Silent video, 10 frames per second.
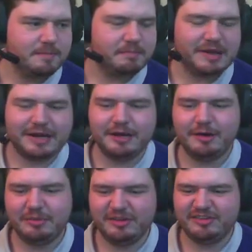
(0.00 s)
Picking
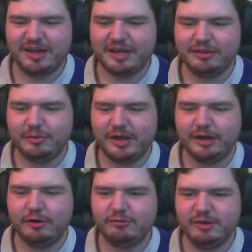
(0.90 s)
up the second away
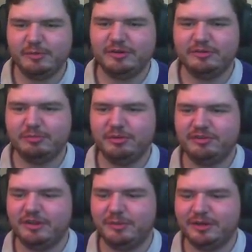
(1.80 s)
goal. Greenwood and
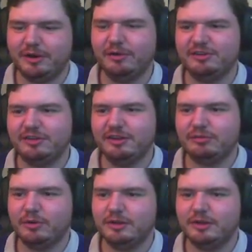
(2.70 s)
Szoboszlai with the goals in
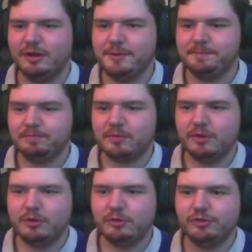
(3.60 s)
this one.
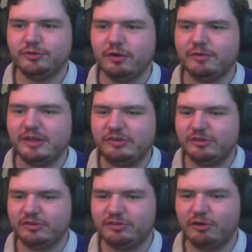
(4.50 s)
Luka
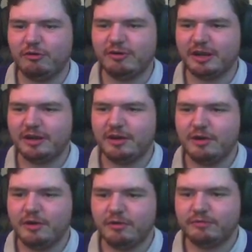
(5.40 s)
Jovic scoring
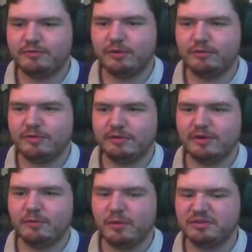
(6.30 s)
for
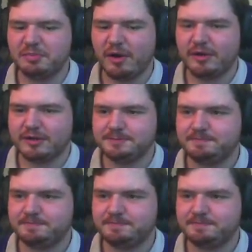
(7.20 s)
VfL Wolfsburg.